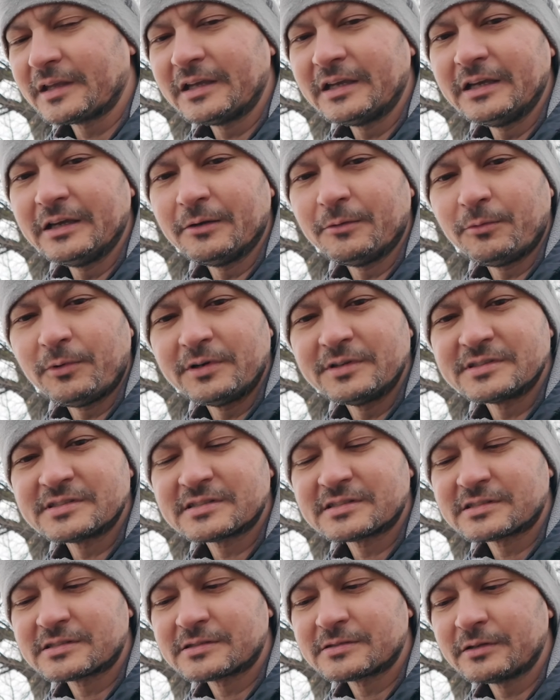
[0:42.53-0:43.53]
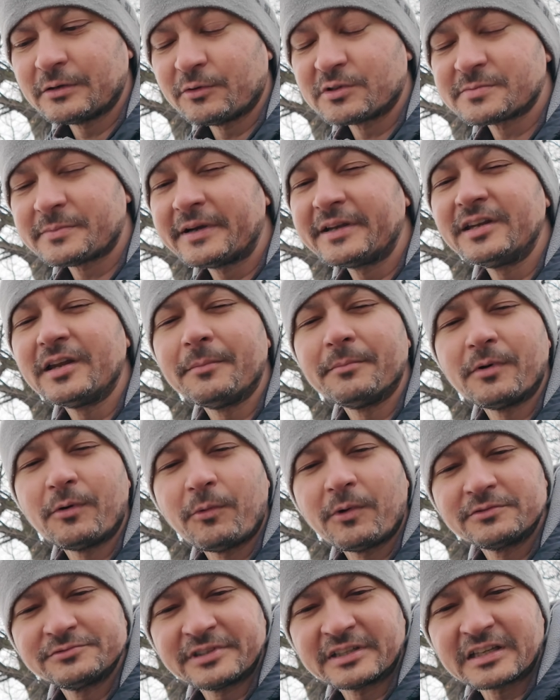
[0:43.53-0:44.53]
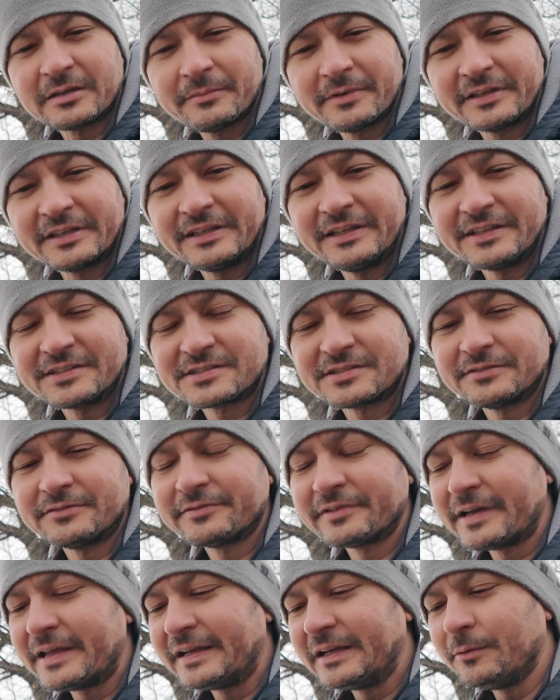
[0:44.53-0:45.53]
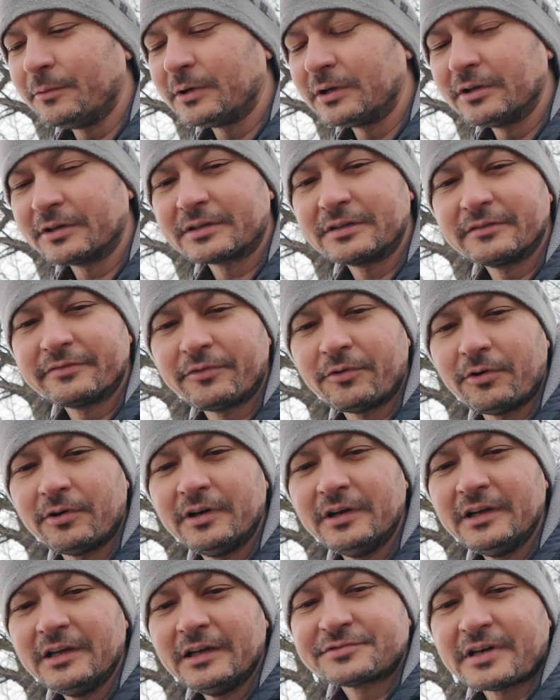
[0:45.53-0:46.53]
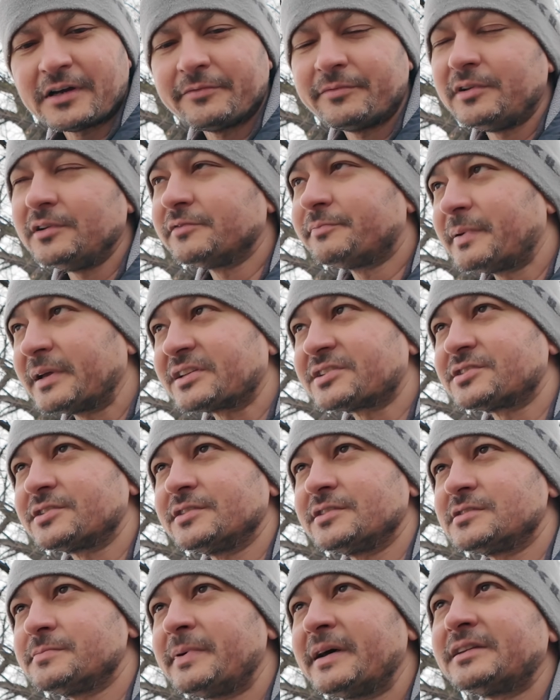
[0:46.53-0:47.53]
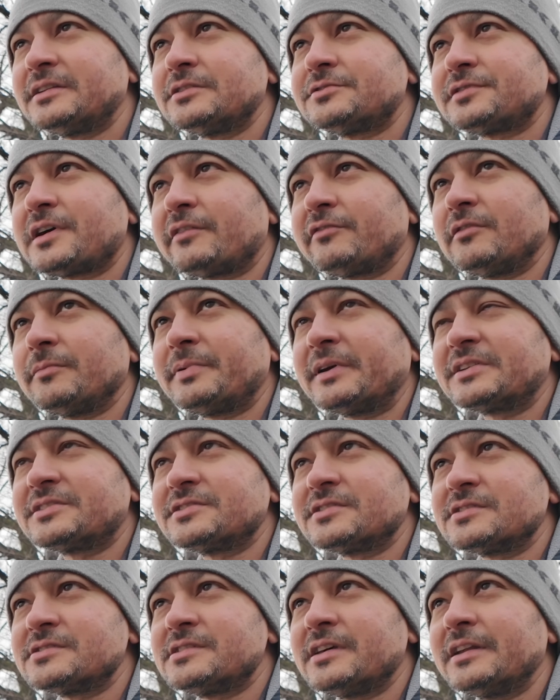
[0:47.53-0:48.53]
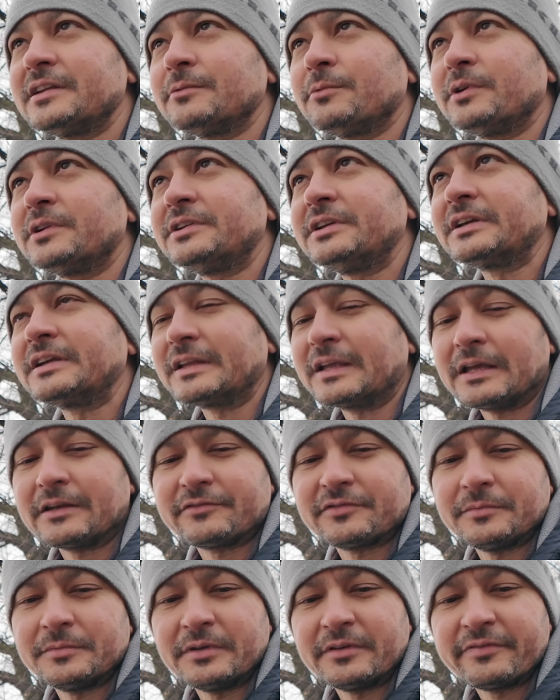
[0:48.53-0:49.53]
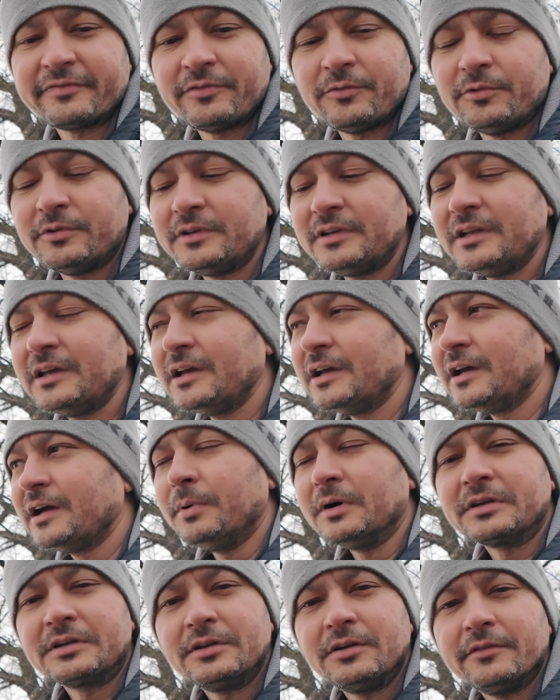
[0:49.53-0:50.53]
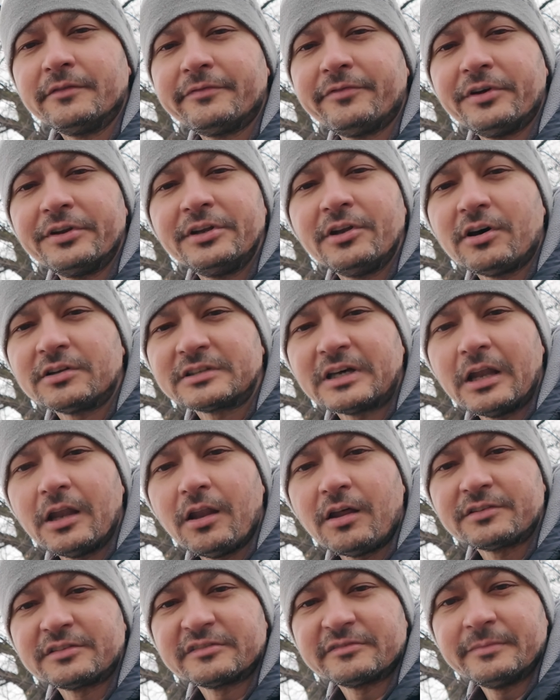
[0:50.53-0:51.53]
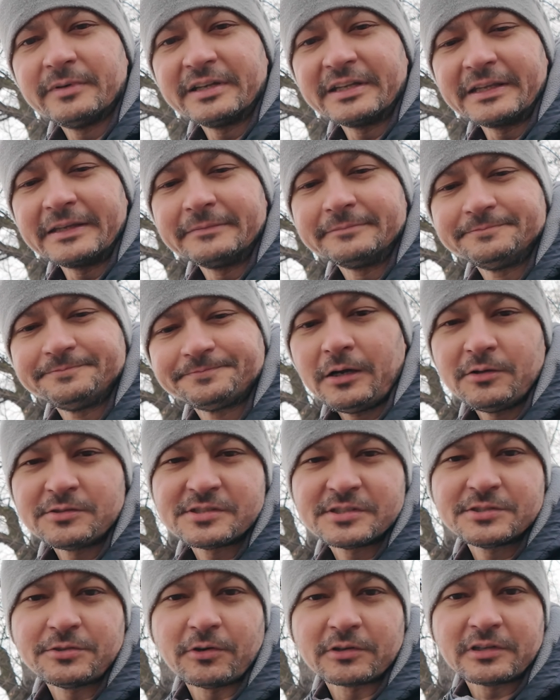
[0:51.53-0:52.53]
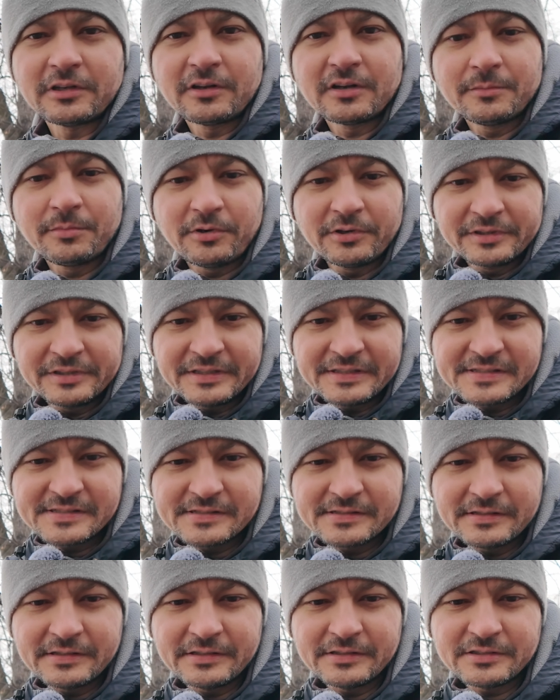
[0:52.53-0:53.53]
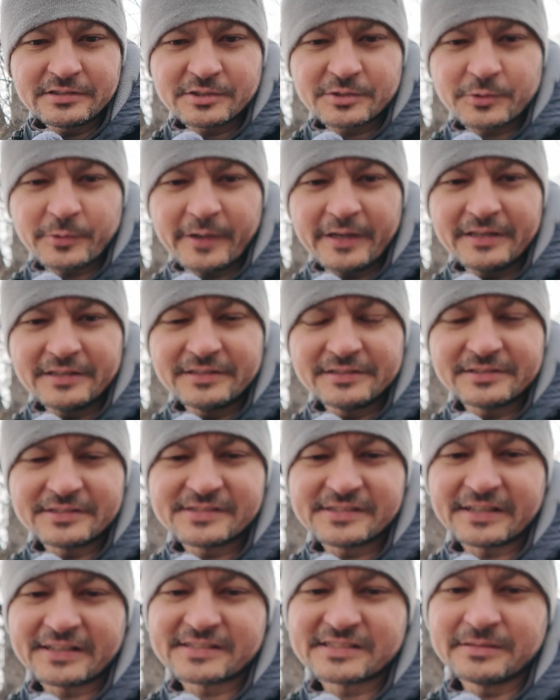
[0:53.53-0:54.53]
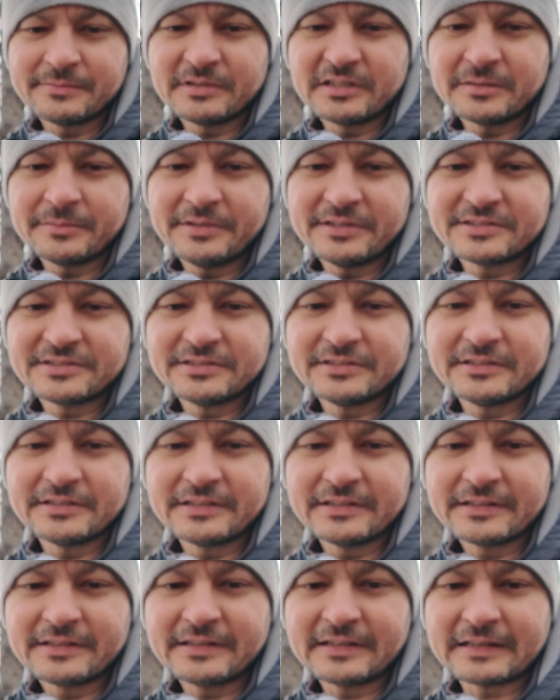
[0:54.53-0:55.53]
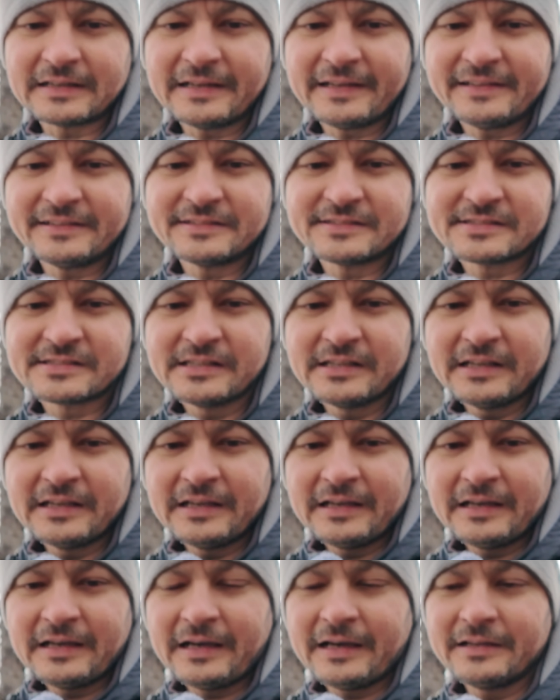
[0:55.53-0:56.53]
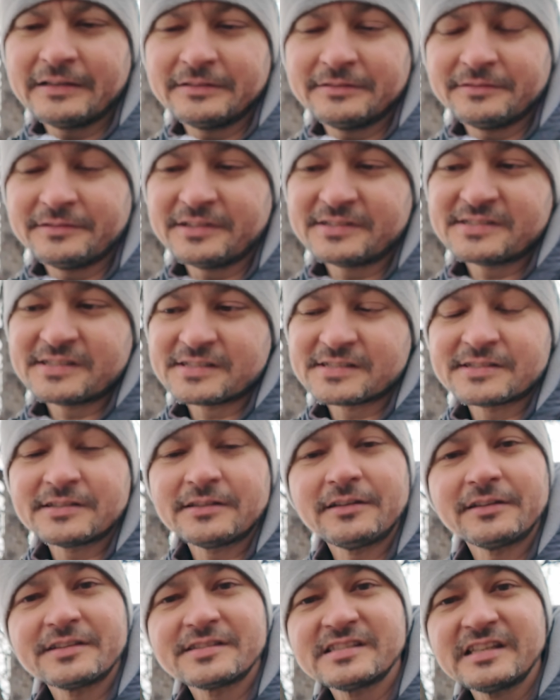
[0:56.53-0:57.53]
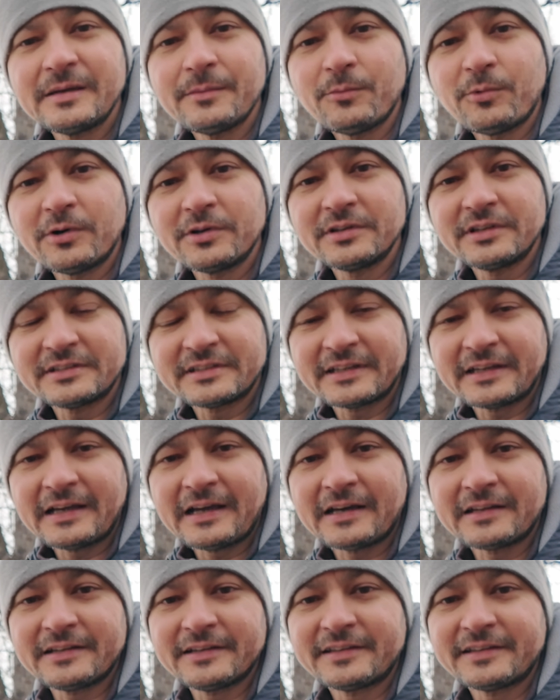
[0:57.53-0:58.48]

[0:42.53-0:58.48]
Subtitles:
It was my number one recommendation for anyone looking for travel pictures, better travel pictures than what they can get from their phone, but for not a lot of money. I also talked a lot about this 20 to 60 millimeter kit lens, and this is still the same one that I had.